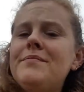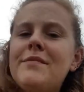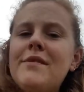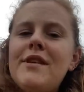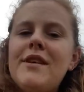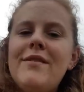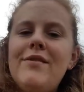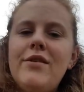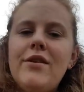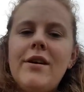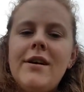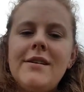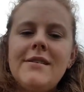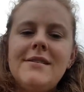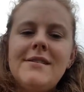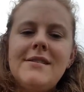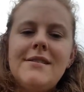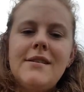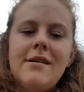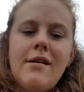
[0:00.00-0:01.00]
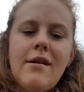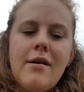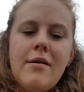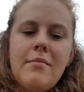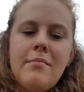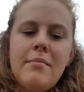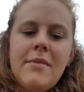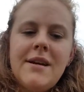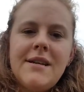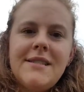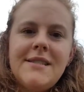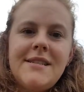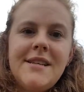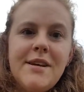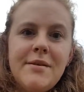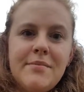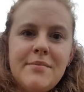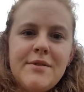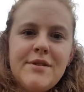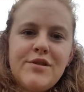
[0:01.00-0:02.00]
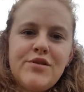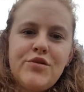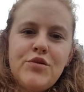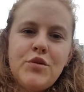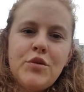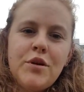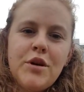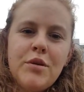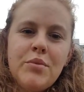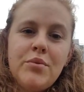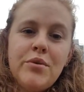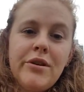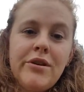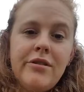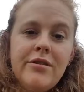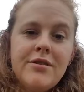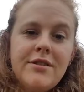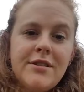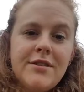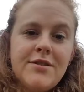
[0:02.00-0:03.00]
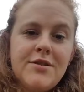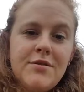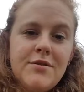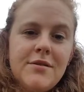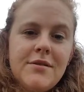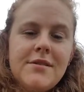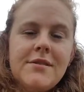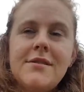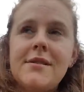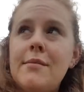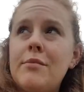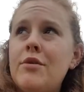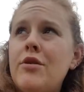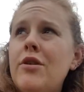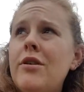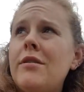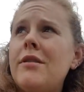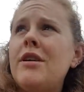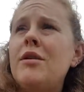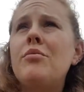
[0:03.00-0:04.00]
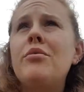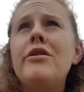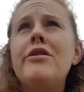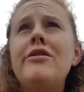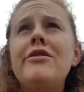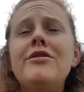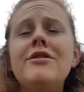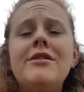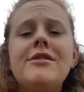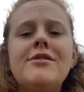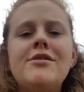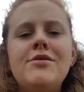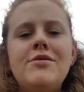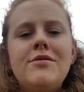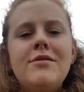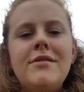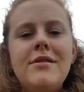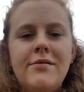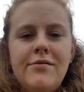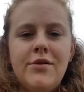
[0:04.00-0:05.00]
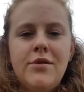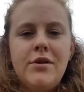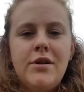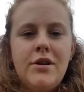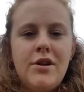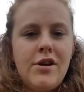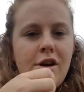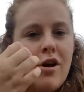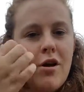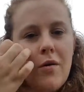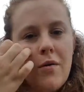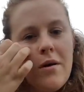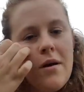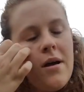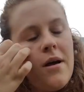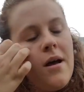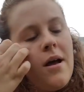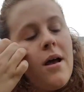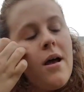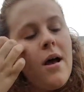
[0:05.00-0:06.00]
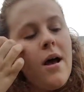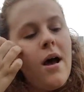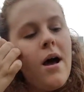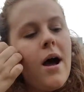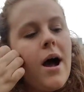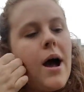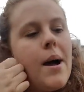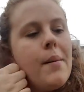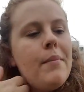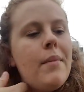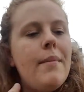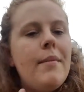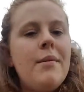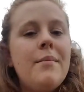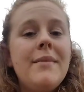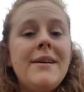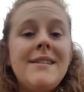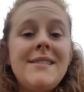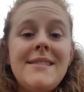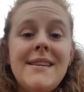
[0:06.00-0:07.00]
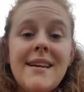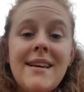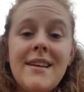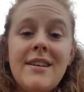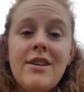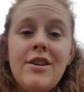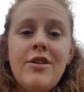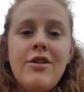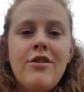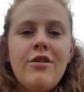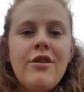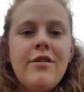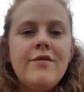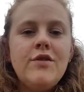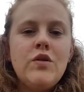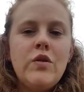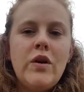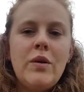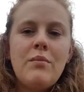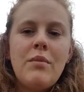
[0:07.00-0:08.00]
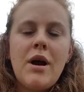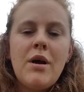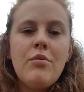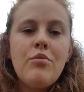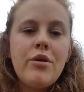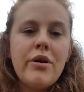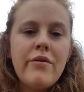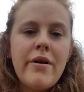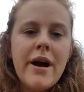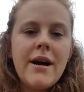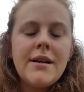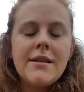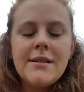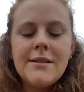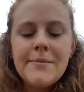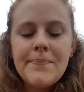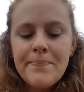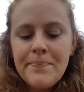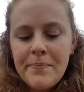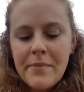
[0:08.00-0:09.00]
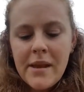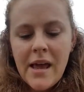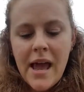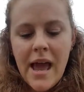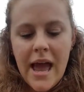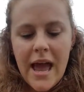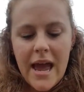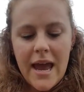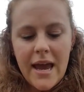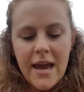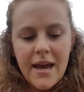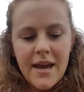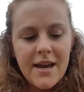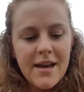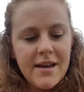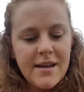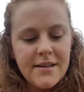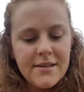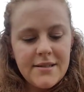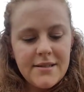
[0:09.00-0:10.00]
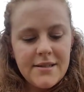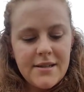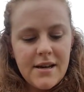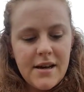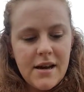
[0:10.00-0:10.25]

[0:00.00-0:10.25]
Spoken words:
give you guys some tips for pre-nursing students because I'm currently a pre-nursing student. If you didn't know, I'm in my second year of doing my prereqs, and